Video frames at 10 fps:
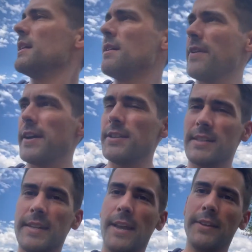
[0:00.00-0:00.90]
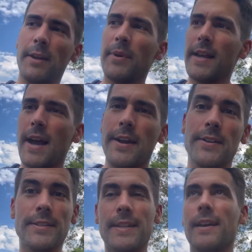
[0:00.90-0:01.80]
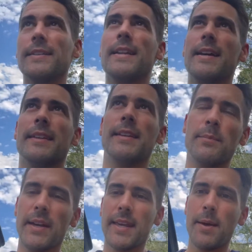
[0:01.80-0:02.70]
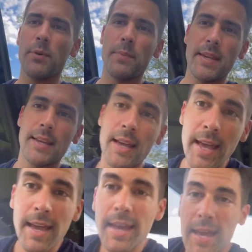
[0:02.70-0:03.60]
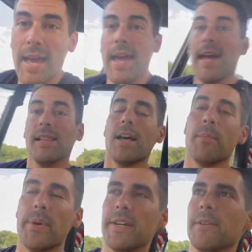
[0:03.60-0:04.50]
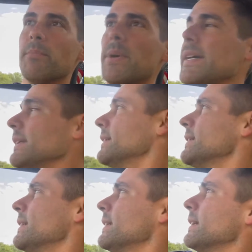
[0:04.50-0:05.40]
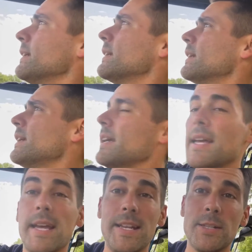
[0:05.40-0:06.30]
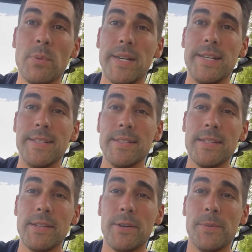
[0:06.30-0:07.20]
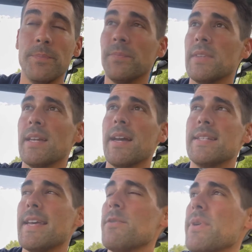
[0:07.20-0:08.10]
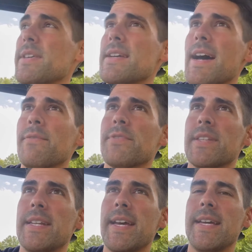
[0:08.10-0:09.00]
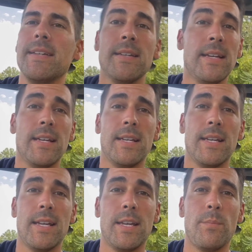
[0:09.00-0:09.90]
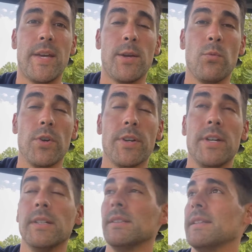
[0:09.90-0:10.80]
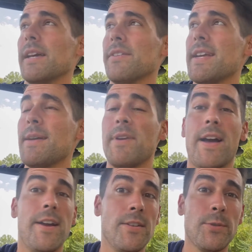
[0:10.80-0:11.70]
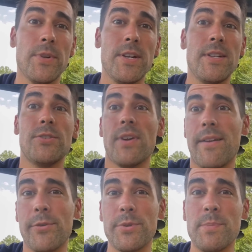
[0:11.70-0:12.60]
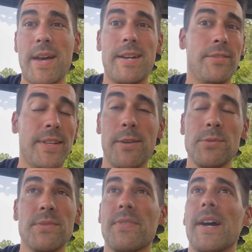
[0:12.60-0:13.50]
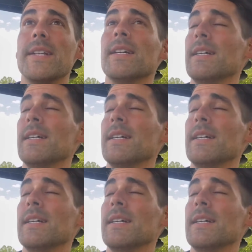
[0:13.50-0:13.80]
If I could just nail down my irons now today, I think my game would be a lot better. But it is what it is. So gotta take what you got for the day and make it work. The other day, my irons were good, driver was bad, everything else was fine.